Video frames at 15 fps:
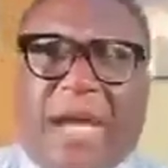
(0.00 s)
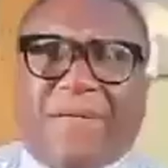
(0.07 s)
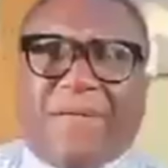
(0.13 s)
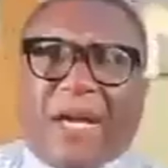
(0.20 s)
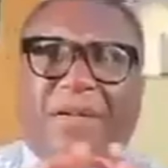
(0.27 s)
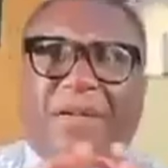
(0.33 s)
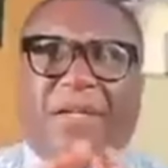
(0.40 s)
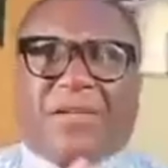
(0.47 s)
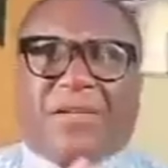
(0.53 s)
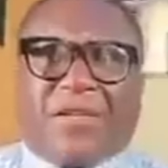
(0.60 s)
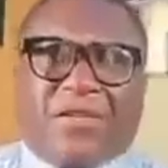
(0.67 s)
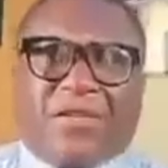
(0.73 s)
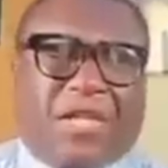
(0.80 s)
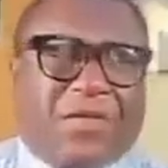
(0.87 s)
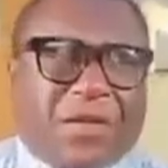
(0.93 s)
And you
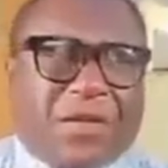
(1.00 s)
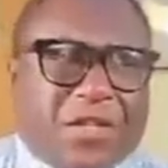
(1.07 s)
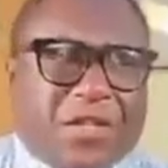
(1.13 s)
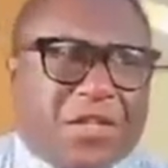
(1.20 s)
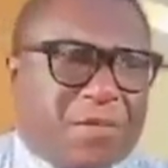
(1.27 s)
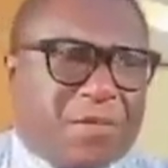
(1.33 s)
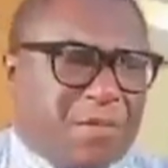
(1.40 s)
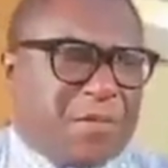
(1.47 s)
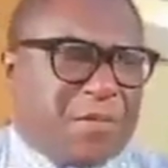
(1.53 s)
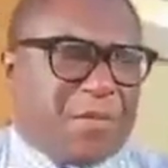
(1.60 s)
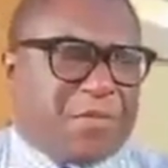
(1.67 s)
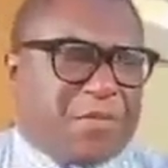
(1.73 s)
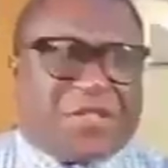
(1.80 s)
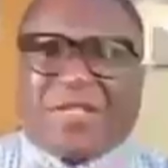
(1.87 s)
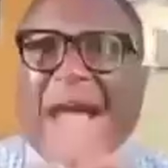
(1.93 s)
see, this is
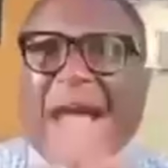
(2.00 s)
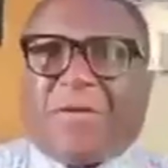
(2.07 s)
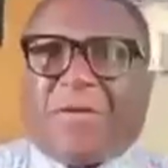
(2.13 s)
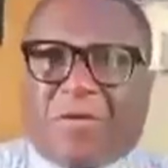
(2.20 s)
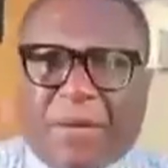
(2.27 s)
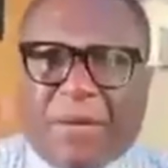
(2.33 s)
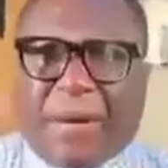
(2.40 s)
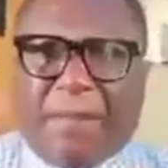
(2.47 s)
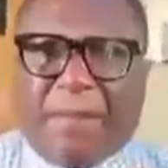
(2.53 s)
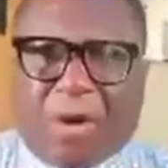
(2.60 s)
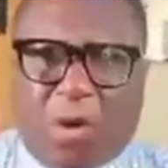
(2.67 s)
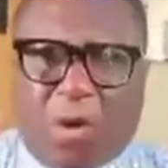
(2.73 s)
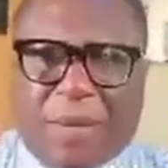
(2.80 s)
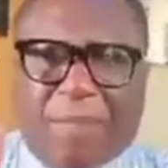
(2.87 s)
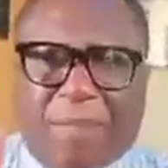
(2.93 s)
the sad thing about
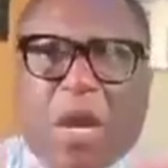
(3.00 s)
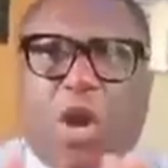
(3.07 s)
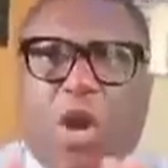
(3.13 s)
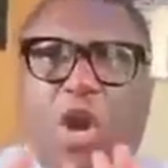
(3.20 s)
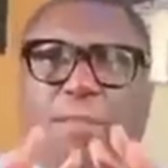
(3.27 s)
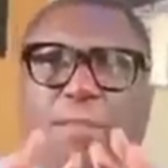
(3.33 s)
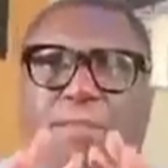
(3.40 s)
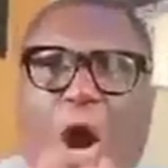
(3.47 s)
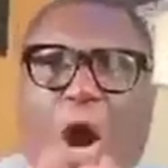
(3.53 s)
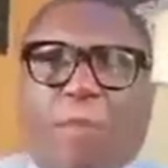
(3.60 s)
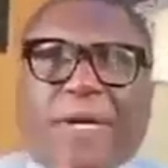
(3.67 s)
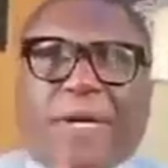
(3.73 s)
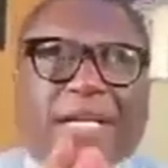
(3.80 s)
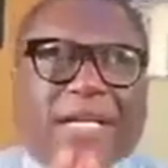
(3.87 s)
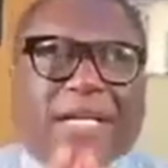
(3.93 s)
Bowman.
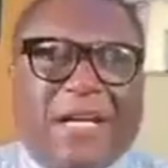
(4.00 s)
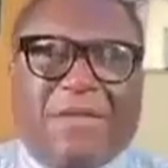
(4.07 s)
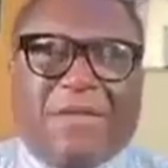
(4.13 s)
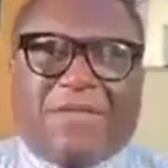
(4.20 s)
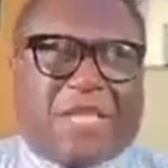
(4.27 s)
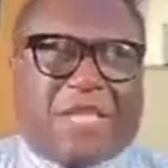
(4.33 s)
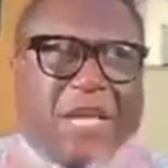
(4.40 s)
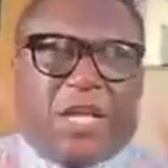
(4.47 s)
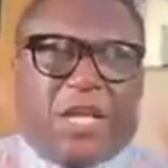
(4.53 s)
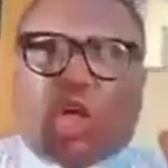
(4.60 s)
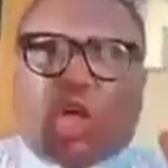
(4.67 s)
Bowman lives in an